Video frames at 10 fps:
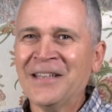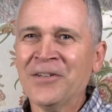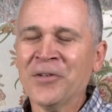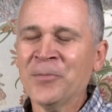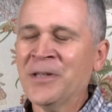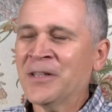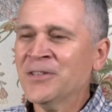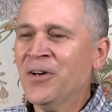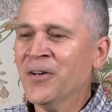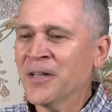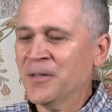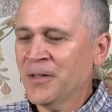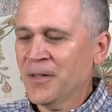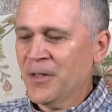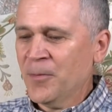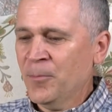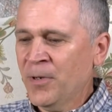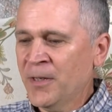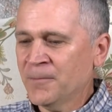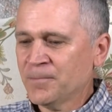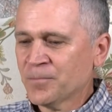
not only being taught it, but